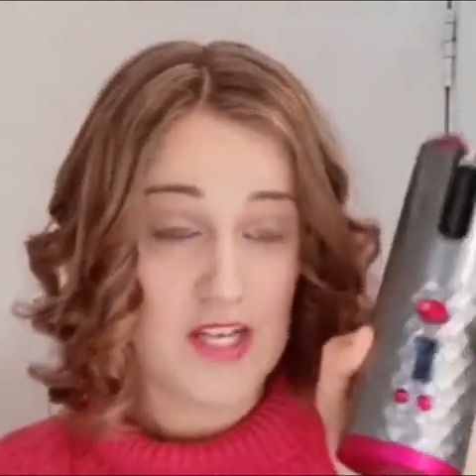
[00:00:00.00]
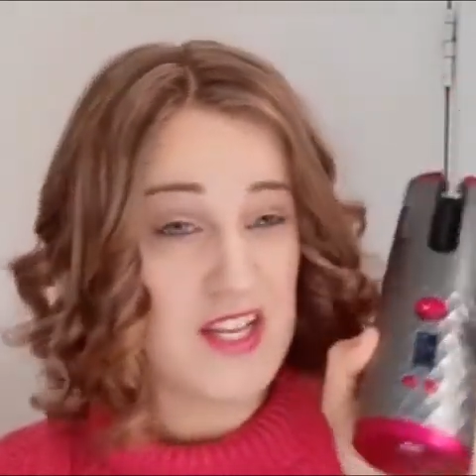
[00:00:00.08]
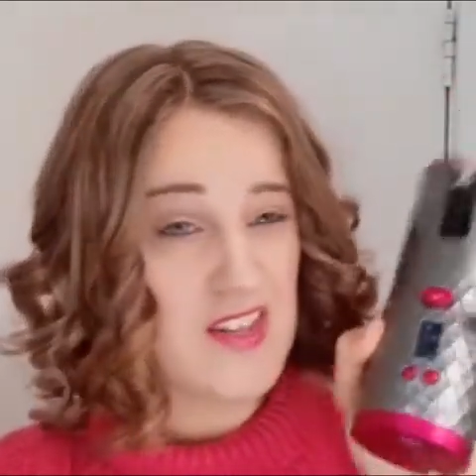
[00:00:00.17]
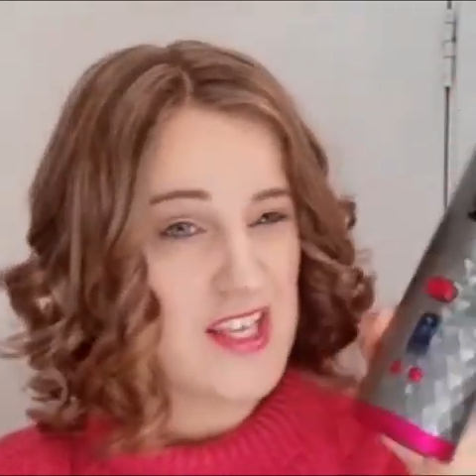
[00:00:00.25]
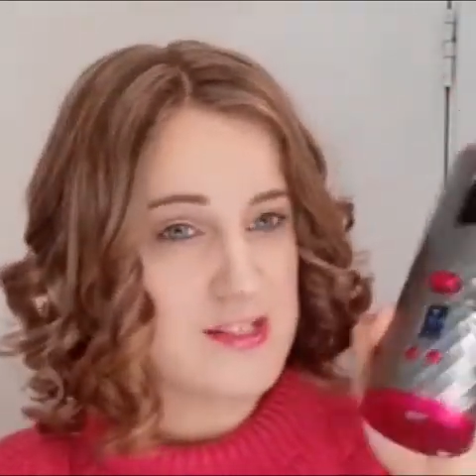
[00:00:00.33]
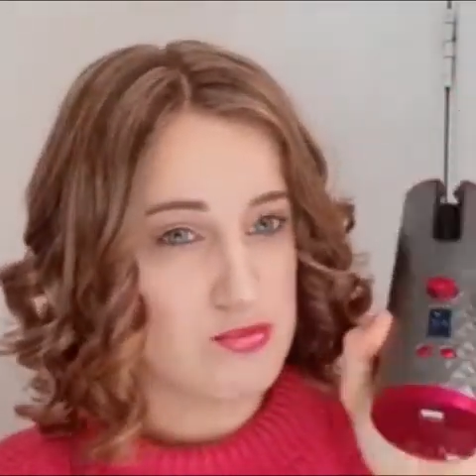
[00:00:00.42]
Now
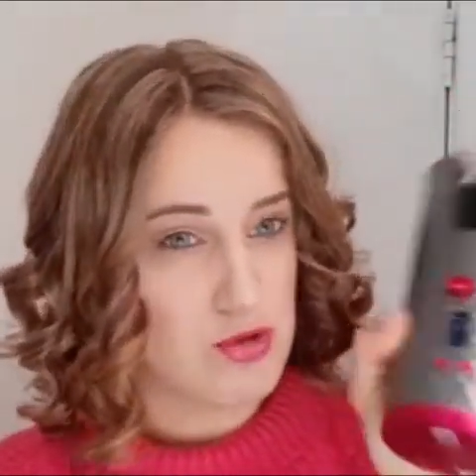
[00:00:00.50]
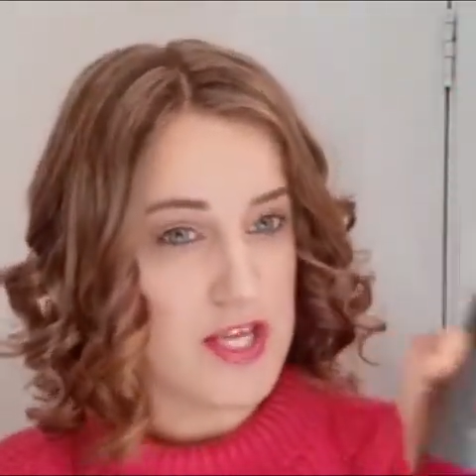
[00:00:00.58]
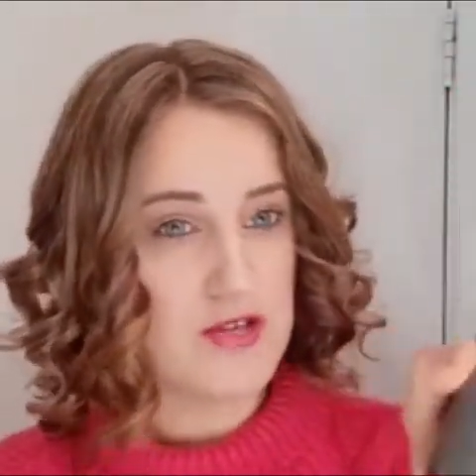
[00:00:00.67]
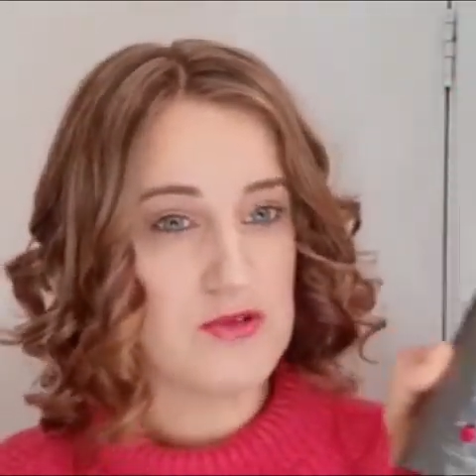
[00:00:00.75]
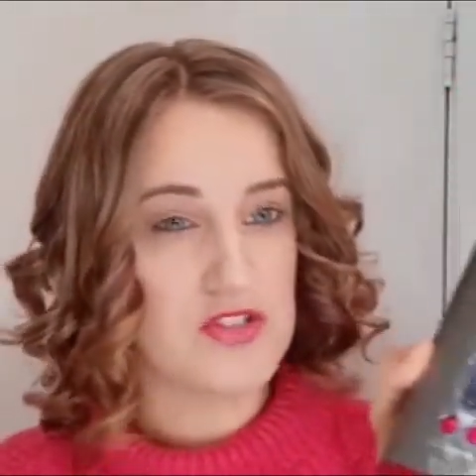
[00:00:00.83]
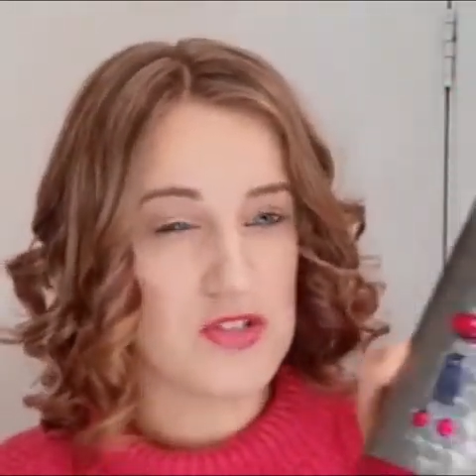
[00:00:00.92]
that's
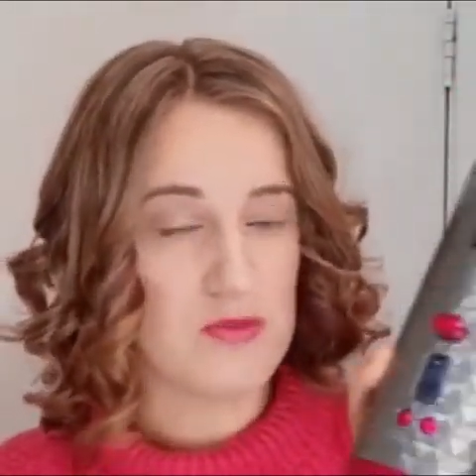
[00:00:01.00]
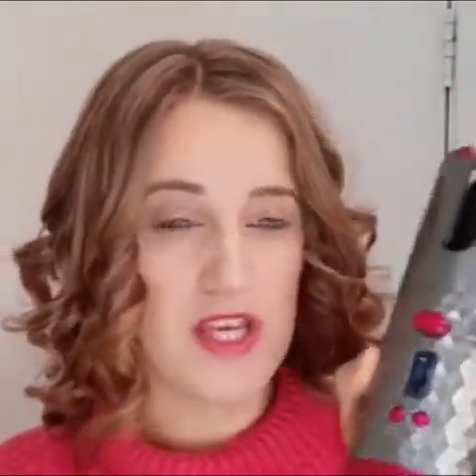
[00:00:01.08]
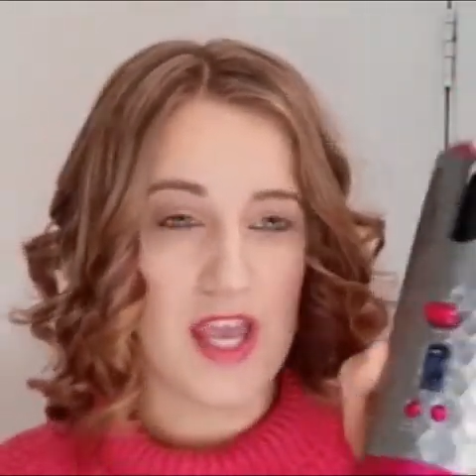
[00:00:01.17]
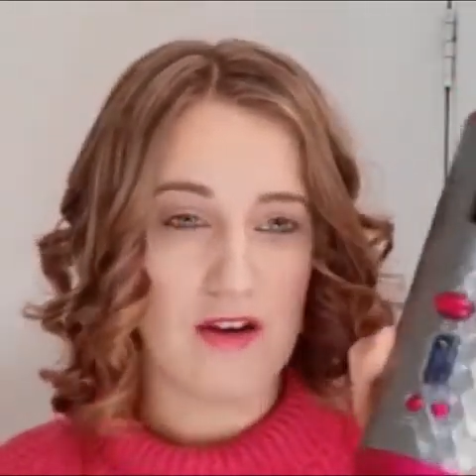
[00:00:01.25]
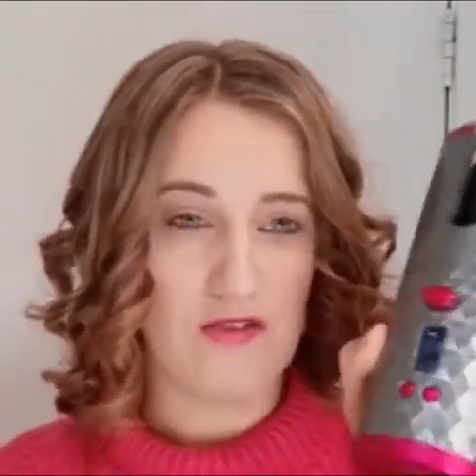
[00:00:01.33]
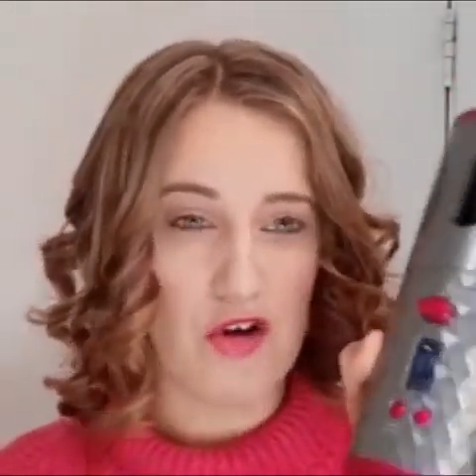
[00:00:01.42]
pretty awesome. You're
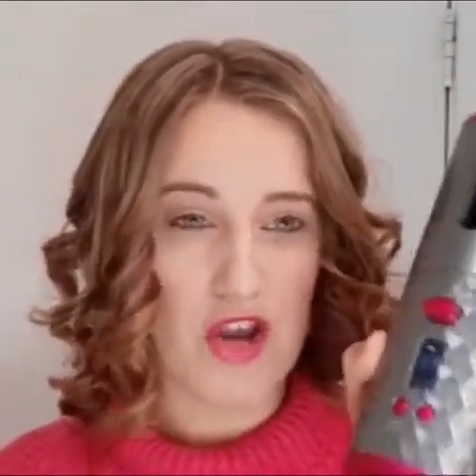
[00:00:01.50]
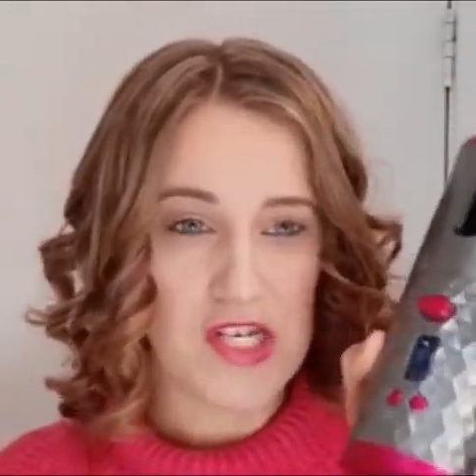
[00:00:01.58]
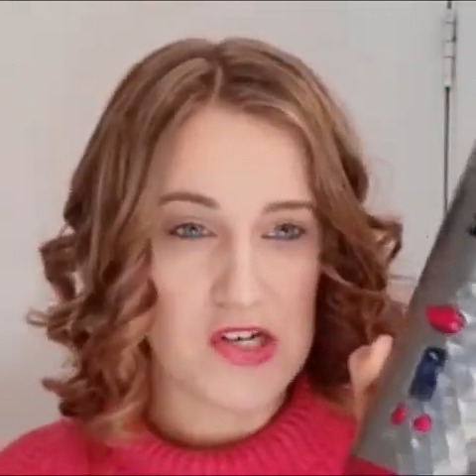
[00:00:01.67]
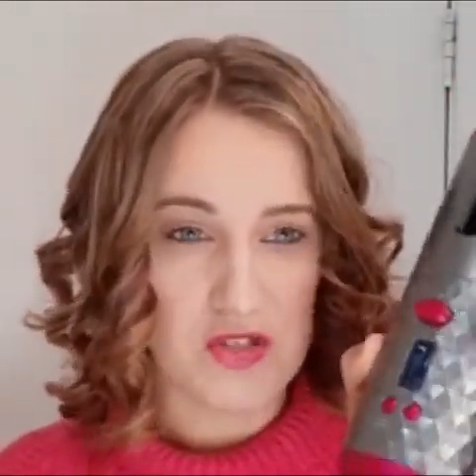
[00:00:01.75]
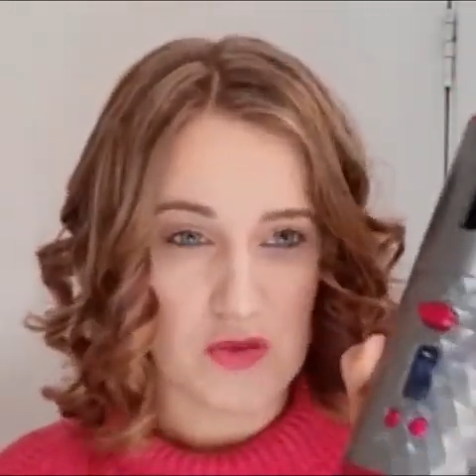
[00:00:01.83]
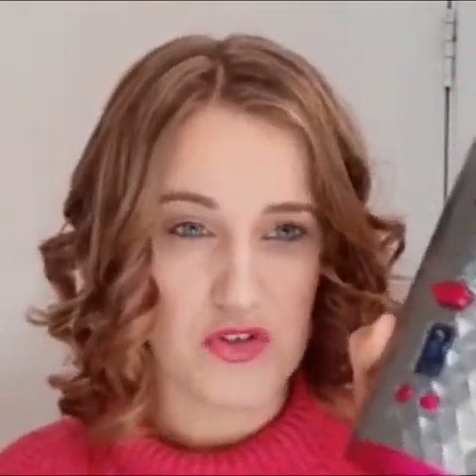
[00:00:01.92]
getting
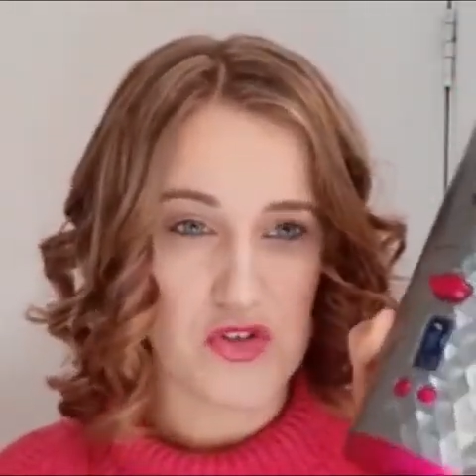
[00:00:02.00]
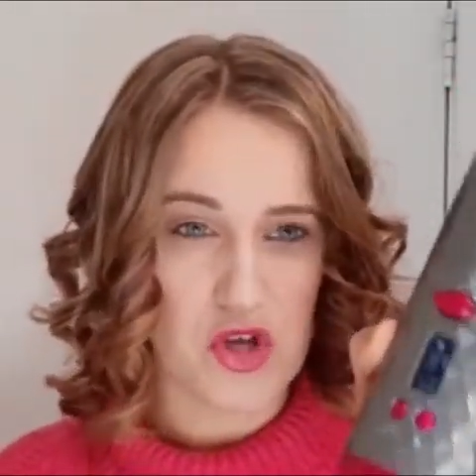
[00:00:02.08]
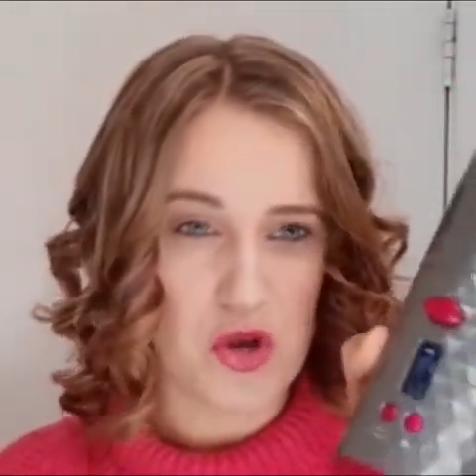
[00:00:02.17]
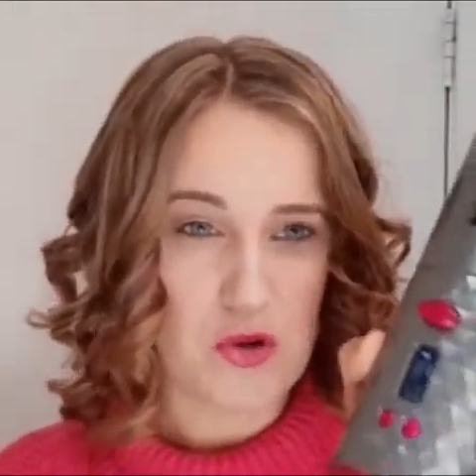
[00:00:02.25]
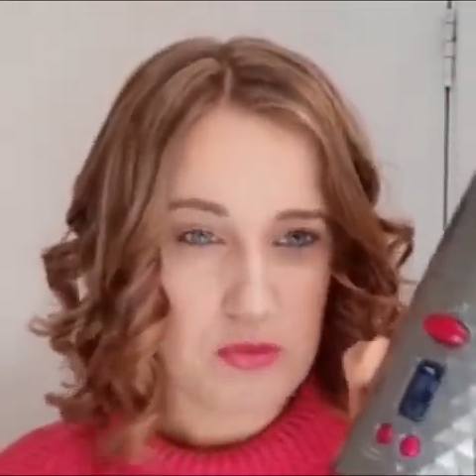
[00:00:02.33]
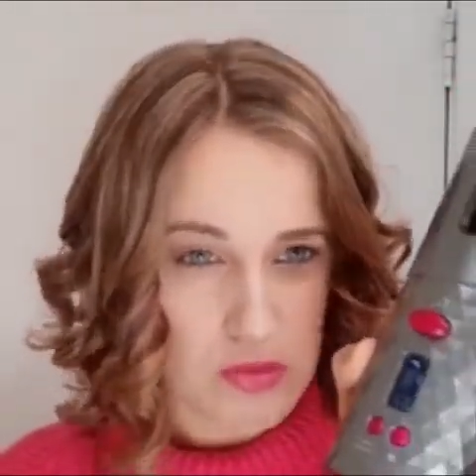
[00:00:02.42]
$30 off the
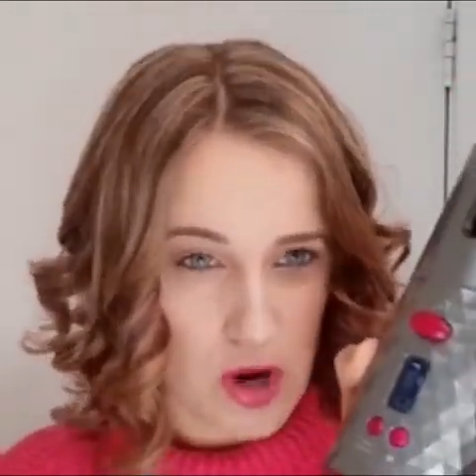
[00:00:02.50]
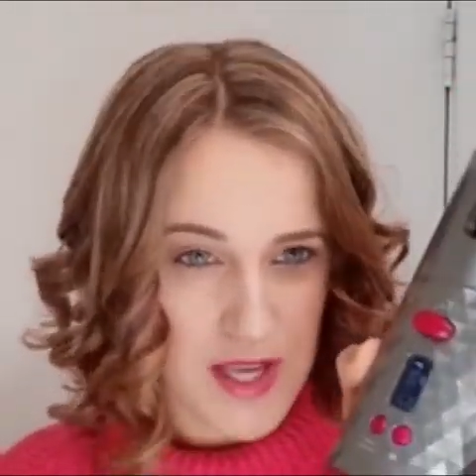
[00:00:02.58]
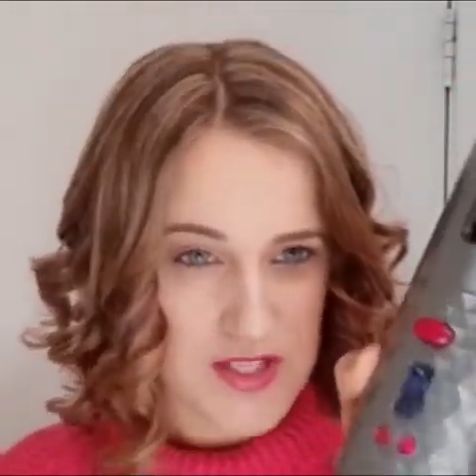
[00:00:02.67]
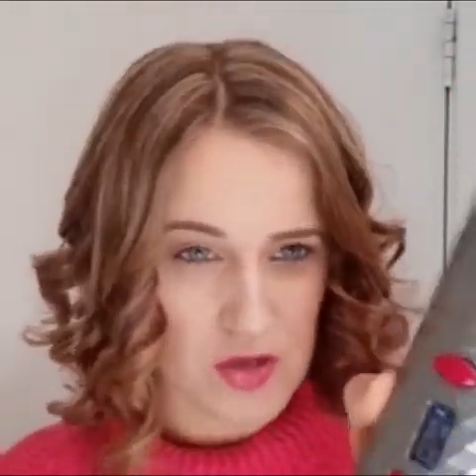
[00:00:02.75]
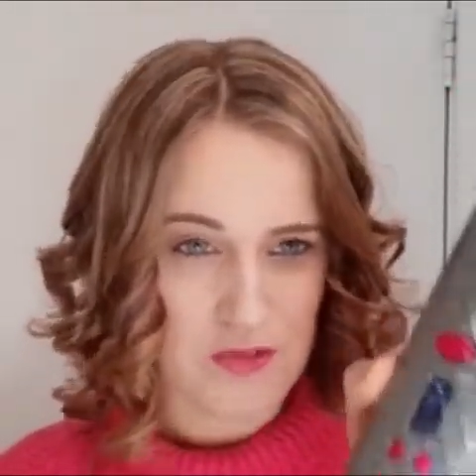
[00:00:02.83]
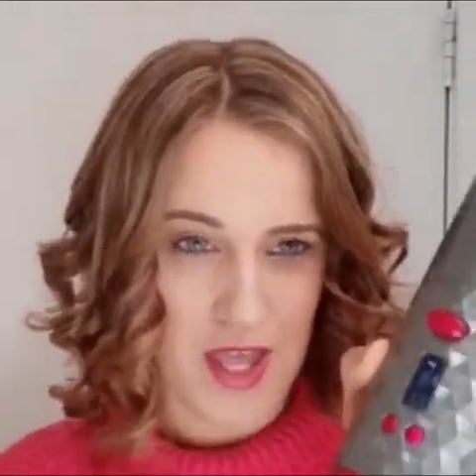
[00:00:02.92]
total
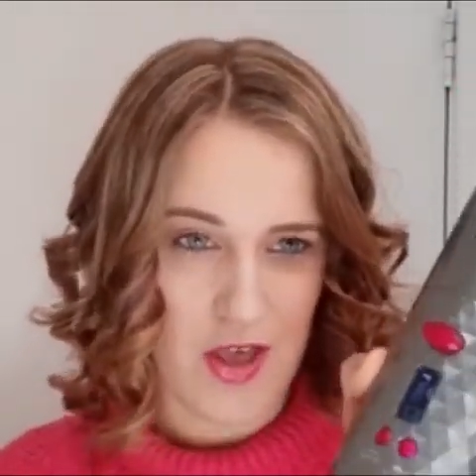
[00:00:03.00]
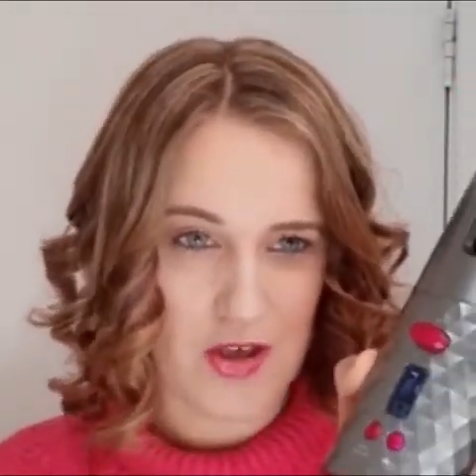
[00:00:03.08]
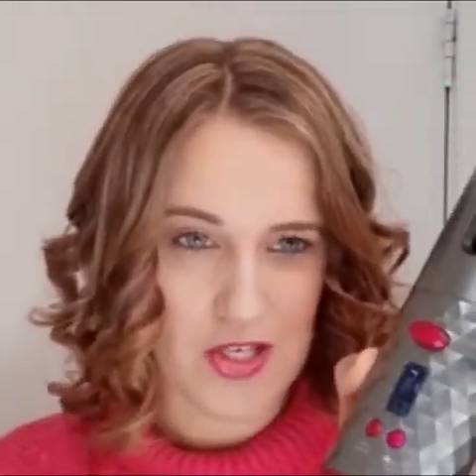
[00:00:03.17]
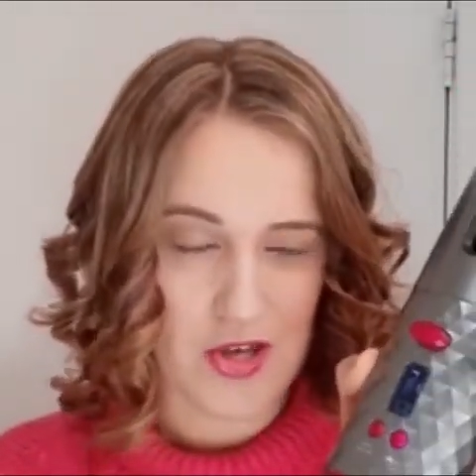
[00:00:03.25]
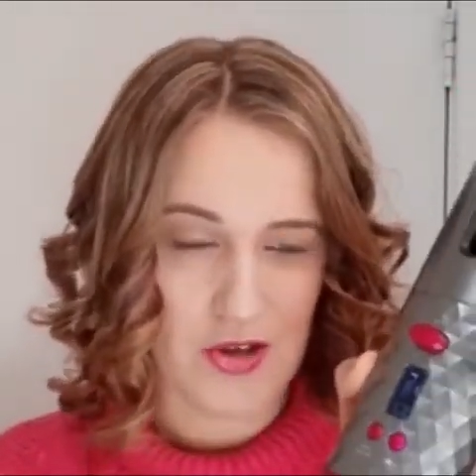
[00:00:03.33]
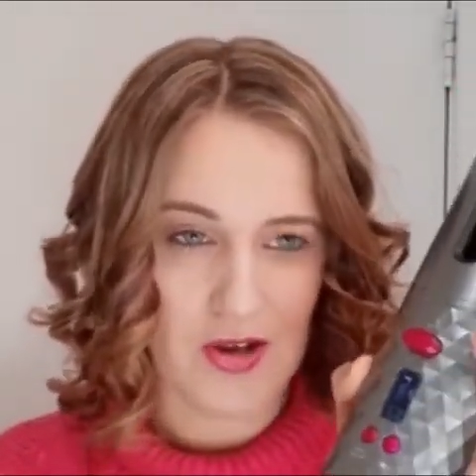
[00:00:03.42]
price of your
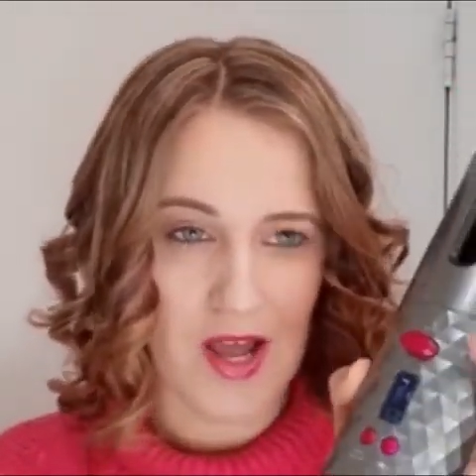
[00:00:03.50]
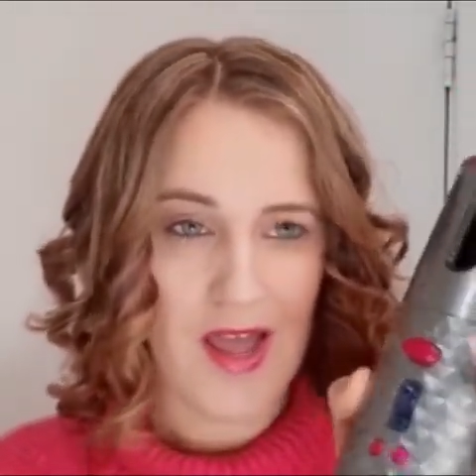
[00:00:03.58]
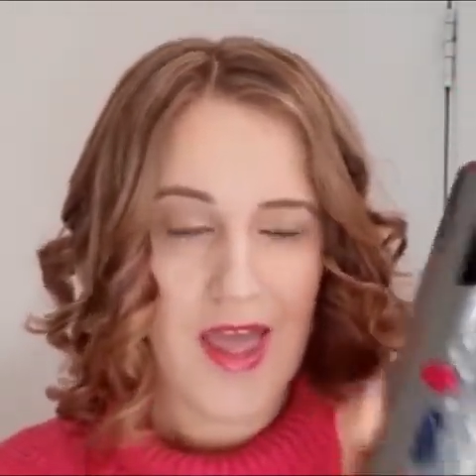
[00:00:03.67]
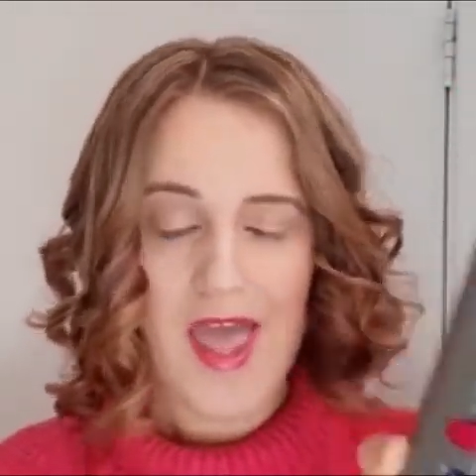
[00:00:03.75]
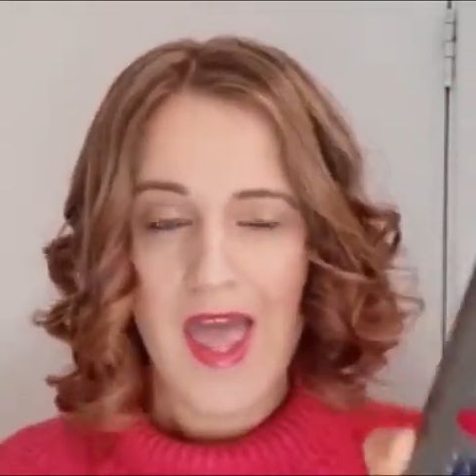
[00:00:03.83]
hair curler,